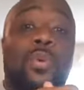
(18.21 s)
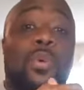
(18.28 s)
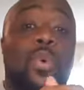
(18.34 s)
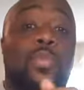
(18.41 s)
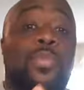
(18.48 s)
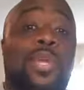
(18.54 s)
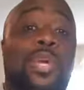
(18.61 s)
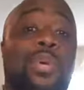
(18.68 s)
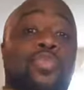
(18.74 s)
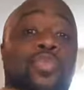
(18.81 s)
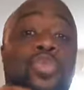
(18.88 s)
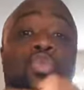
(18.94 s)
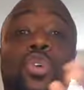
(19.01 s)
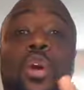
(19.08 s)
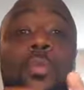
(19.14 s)
I'm hoping that
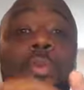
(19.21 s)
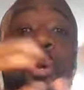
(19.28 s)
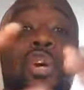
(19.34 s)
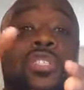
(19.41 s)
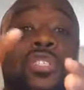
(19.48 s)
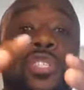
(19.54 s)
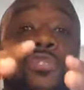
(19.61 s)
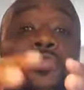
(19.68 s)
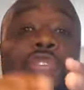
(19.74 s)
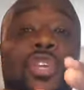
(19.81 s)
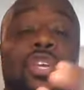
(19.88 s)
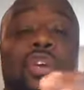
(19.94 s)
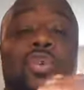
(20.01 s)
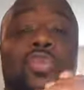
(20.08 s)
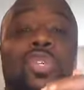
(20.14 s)
when you come across this video,